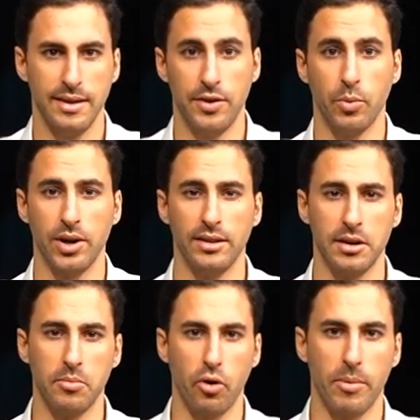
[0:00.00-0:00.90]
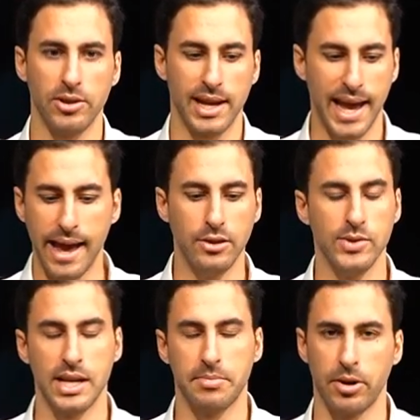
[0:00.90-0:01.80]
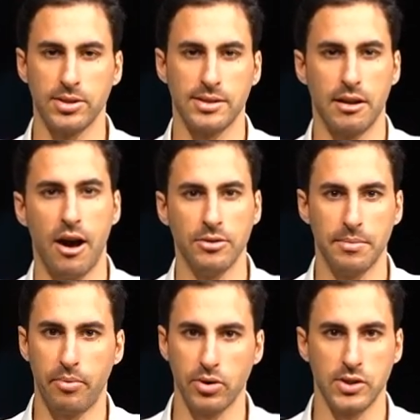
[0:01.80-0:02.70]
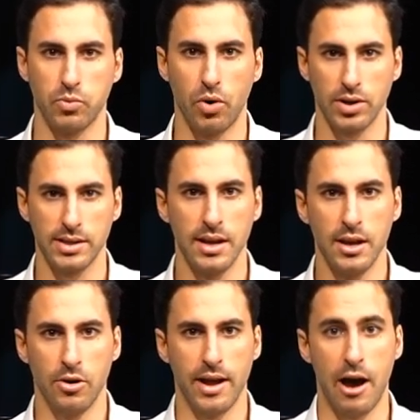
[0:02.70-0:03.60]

If you want to learn more about like A to Z process and how the process works, on